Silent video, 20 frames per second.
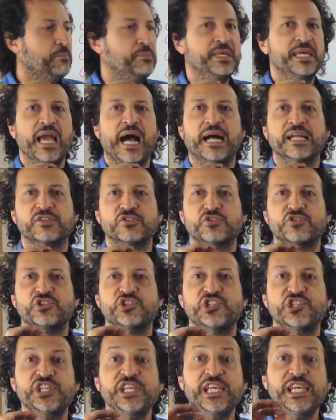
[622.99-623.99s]

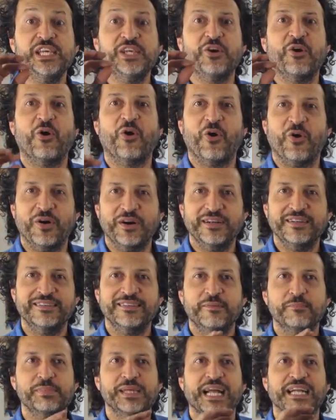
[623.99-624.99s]
piaccio,
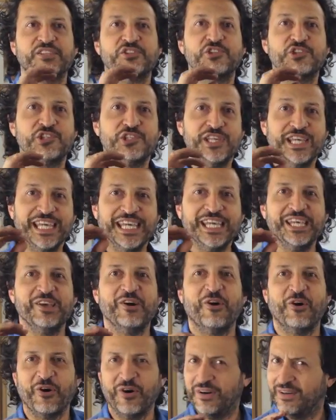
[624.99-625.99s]

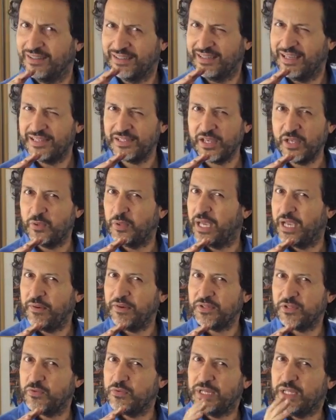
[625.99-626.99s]
piaccio. Yes, can you hear
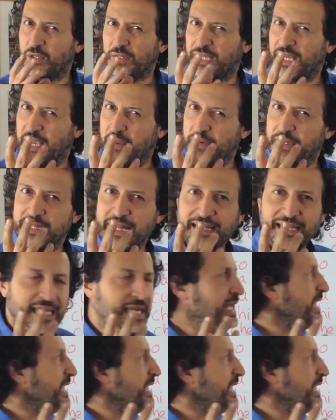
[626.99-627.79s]
it? You're really not hearing that